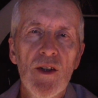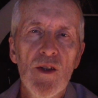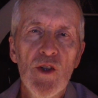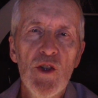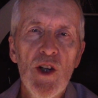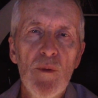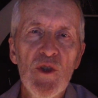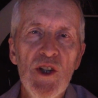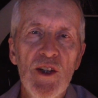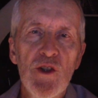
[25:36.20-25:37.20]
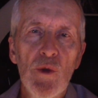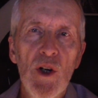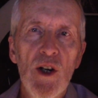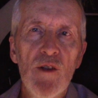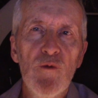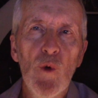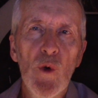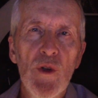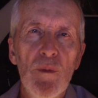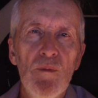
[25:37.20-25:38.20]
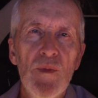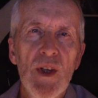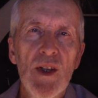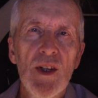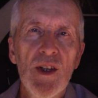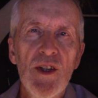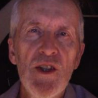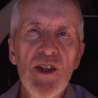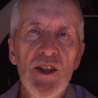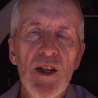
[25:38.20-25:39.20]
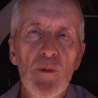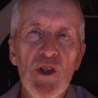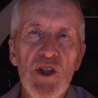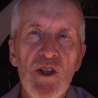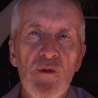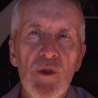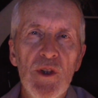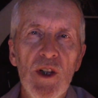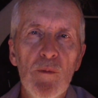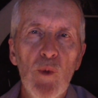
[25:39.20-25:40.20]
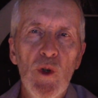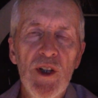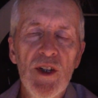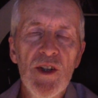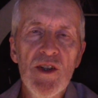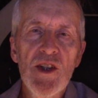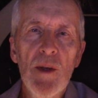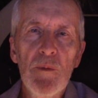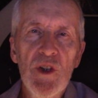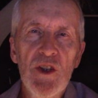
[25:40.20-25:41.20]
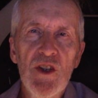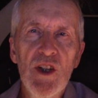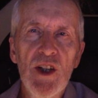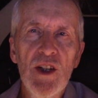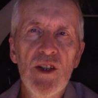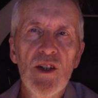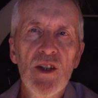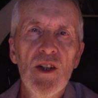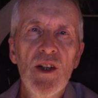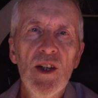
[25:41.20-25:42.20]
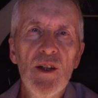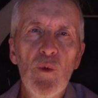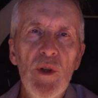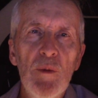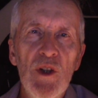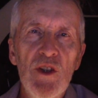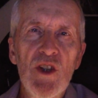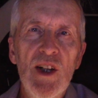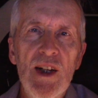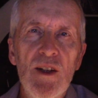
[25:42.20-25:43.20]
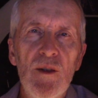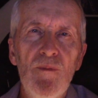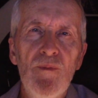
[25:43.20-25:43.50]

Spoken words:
The job is not too hard for them. It's not that much different than putting in a septic tank and weeping tile.